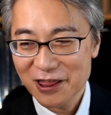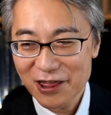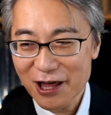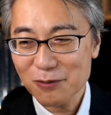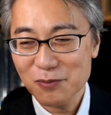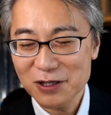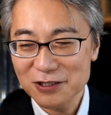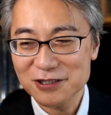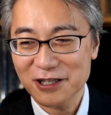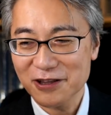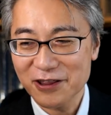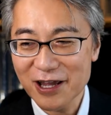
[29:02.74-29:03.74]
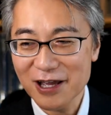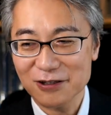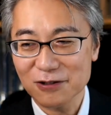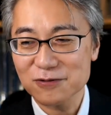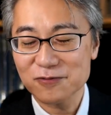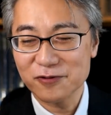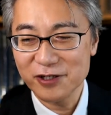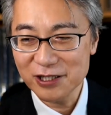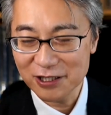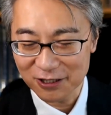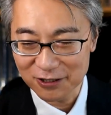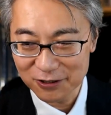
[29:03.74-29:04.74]
That means that they are not
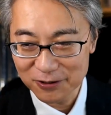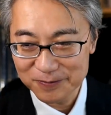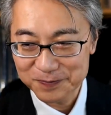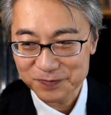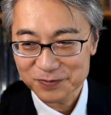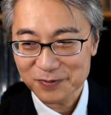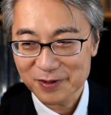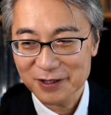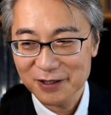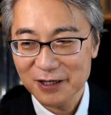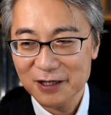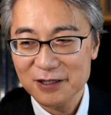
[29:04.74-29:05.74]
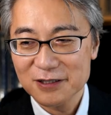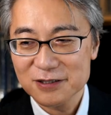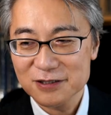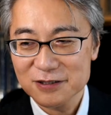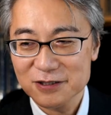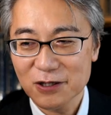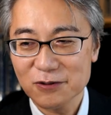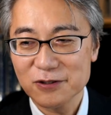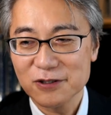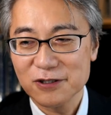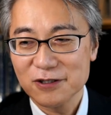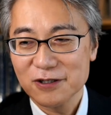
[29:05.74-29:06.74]
reading it. So
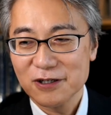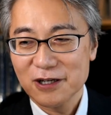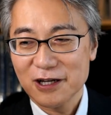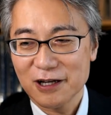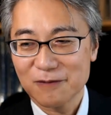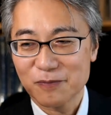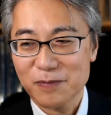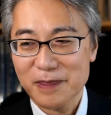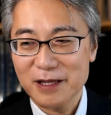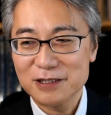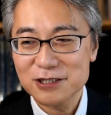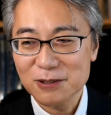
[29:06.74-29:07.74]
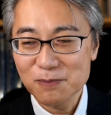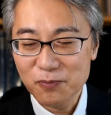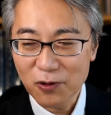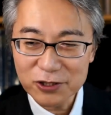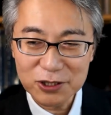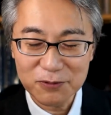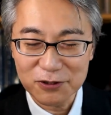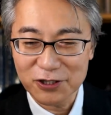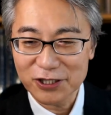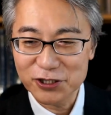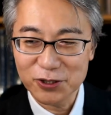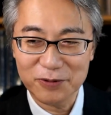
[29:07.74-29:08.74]
it's impossible to
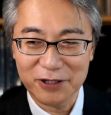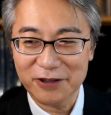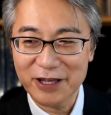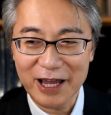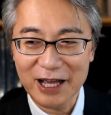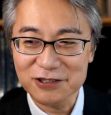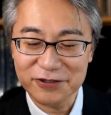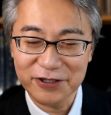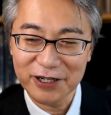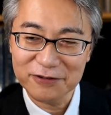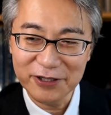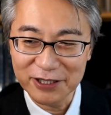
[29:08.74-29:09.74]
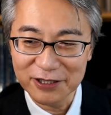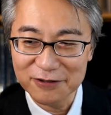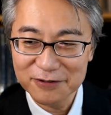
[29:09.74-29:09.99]
assume that they actually agreed.